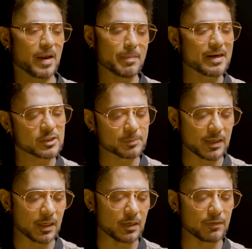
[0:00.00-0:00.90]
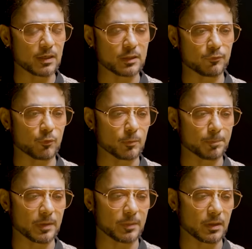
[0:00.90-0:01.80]
Payments mein karne wale the
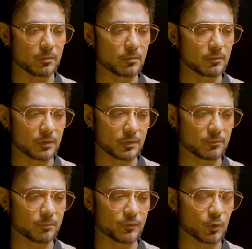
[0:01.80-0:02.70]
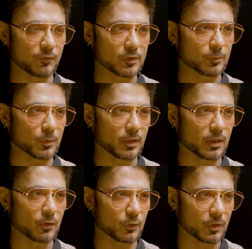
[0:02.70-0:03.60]
phone pay mein, few of us were putting
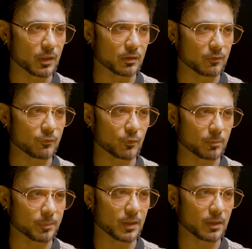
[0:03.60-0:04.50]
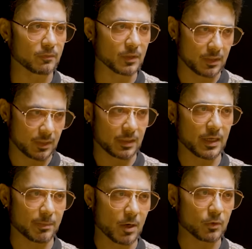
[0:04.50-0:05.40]
around together in phone pay when they
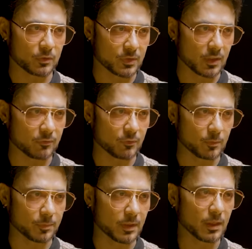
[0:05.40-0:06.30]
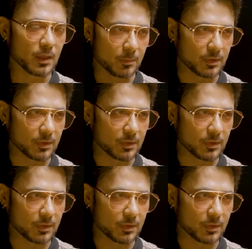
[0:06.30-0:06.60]
came out to start phone pay.